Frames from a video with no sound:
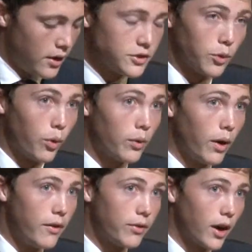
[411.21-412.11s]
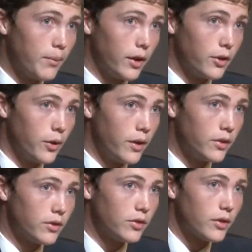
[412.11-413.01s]
So one way we thought about doing
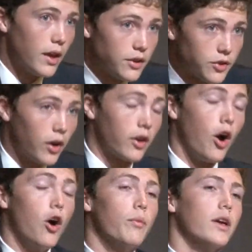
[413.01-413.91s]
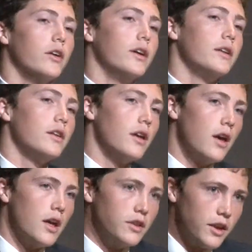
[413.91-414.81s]
this is to start commingling
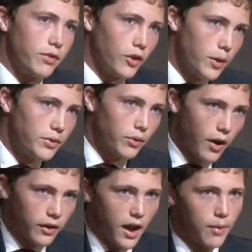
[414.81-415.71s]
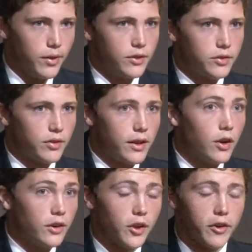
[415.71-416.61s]
different groups around campus
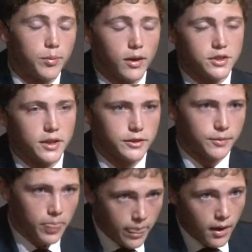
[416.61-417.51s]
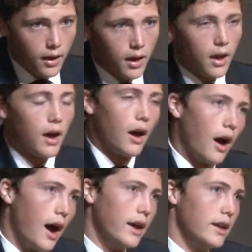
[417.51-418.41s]
into our service projects,
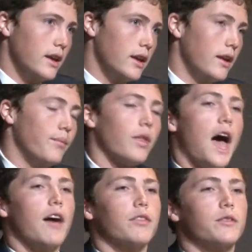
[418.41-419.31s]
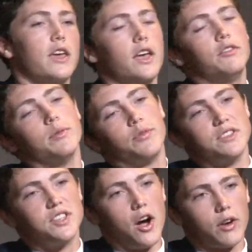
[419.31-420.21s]
i.e. have kids from the
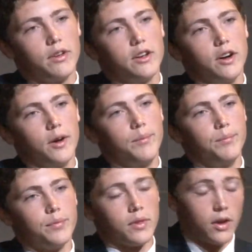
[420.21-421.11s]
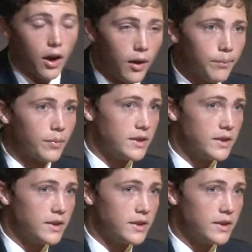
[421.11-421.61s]
photography club come